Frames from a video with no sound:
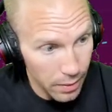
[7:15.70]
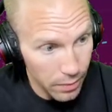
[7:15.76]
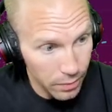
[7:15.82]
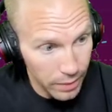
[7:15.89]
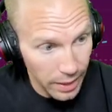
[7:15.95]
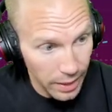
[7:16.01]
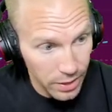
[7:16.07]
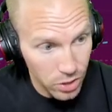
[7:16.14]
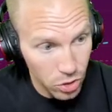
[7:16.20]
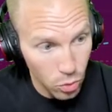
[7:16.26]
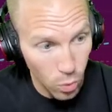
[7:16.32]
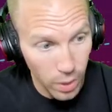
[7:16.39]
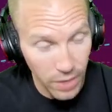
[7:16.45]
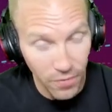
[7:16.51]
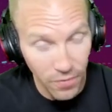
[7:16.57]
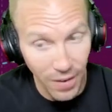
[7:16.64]
That's
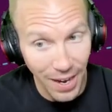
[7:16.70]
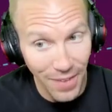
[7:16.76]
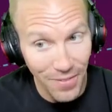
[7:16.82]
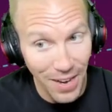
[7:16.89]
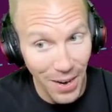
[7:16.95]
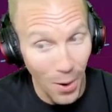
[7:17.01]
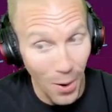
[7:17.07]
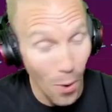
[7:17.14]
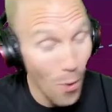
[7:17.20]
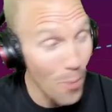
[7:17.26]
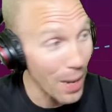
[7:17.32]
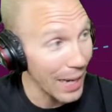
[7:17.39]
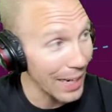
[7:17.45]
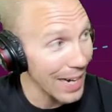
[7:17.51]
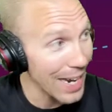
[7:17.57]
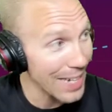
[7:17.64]
25, oh
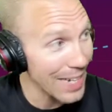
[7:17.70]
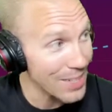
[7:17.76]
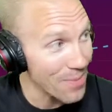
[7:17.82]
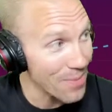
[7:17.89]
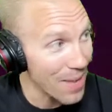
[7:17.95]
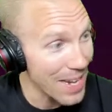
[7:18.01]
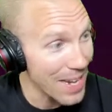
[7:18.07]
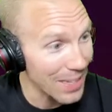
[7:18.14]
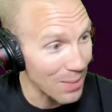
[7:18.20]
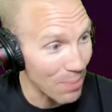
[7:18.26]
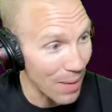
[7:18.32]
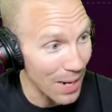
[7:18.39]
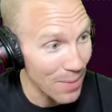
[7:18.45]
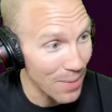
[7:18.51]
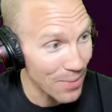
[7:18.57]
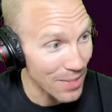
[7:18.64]
my gosh, it might hit the
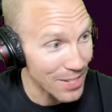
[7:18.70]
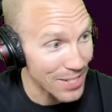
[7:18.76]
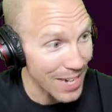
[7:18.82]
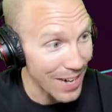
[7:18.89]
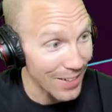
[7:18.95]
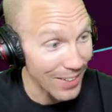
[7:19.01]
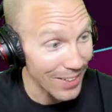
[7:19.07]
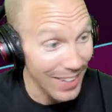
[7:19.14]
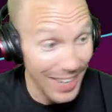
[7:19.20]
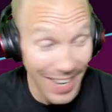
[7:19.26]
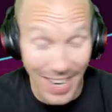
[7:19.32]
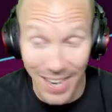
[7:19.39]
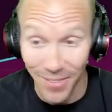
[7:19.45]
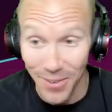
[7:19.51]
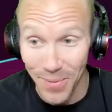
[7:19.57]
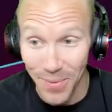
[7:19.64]
bottom of this channel
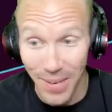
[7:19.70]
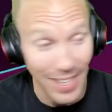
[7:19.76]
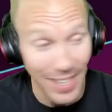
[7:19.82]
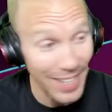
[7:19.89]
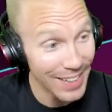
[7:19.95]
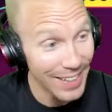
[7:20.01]
today, everybody.